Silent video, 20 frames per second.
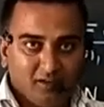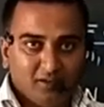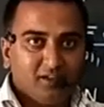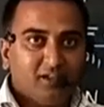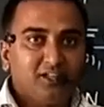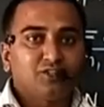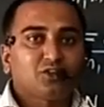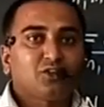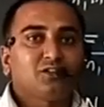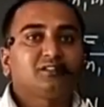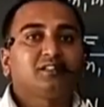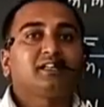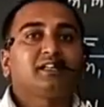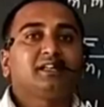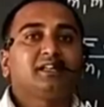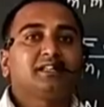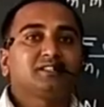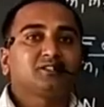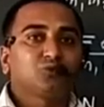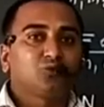each
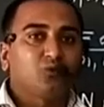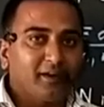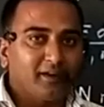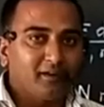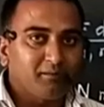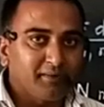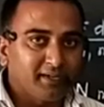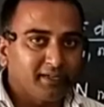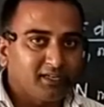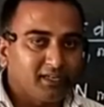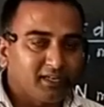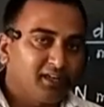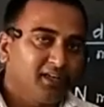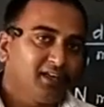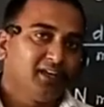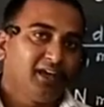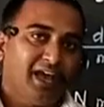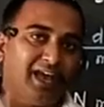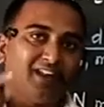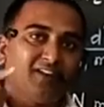other is 1
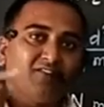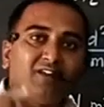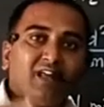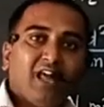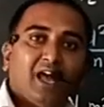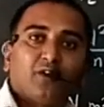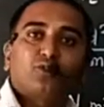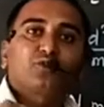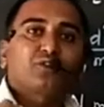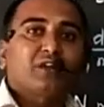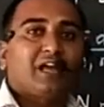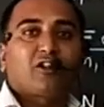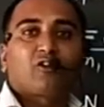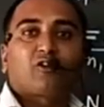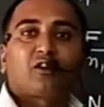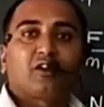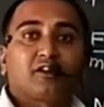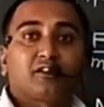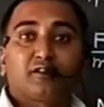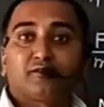meter, and we have to
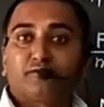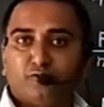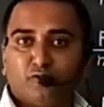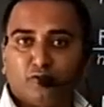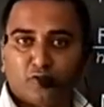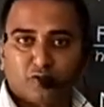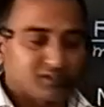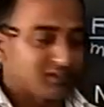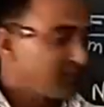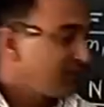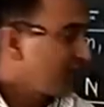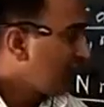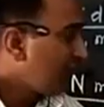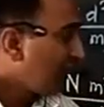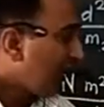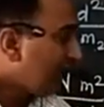calculate the force.